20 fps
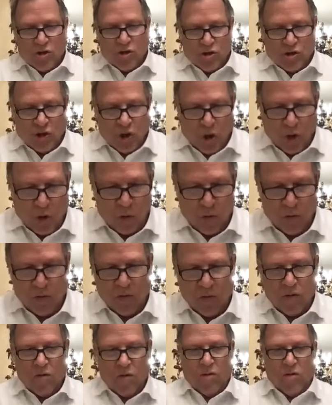
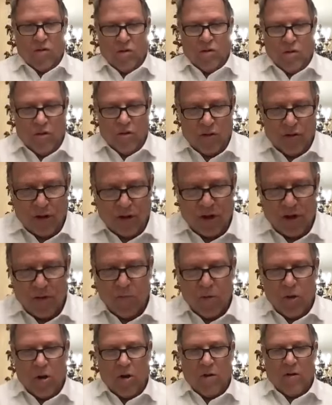So the
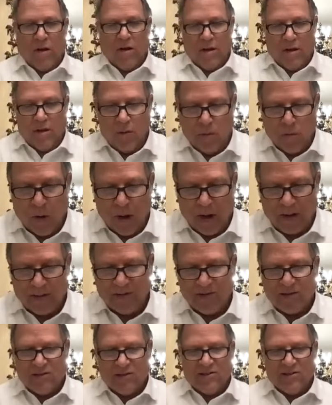Gemara
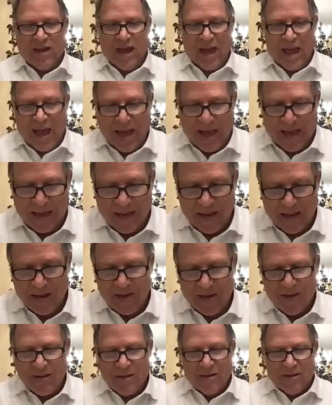wants to say
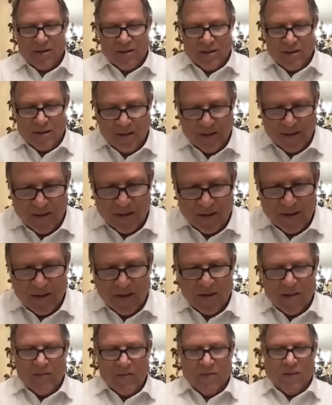
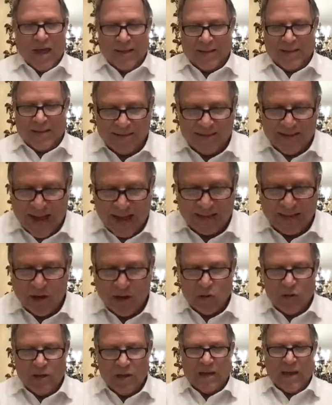that that's not the
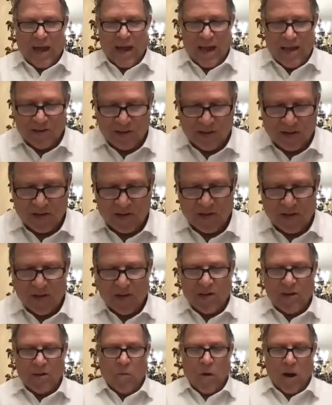only case, because
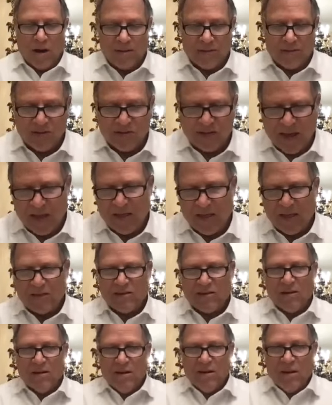he wanted to say that
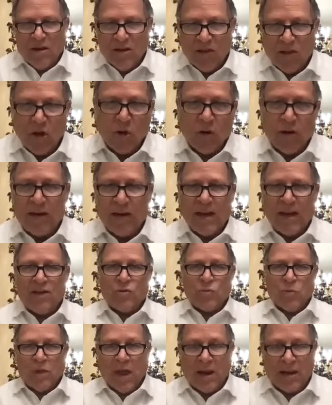the only
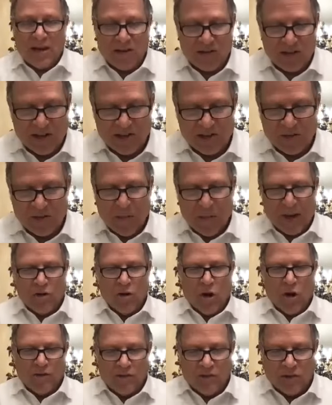case where that exists is by
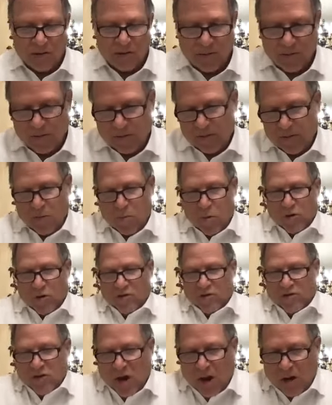Nazir. Gemara
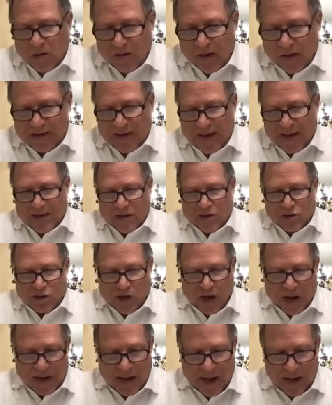says, no, Atanya,
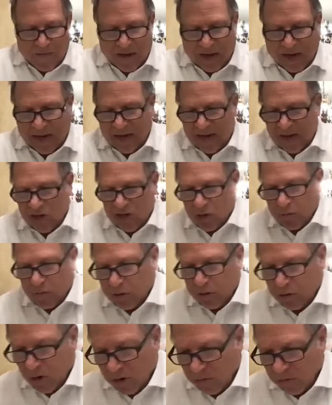She Kirin
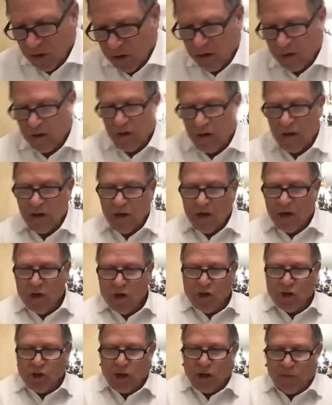you
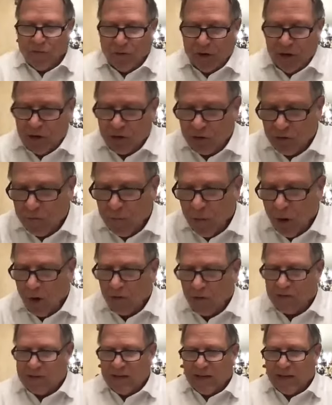Shifrishu
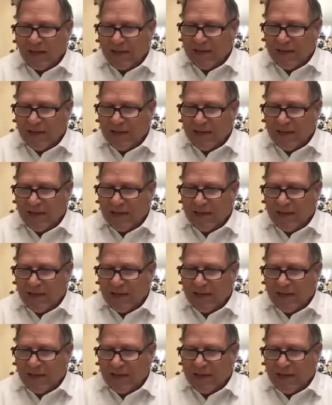Mos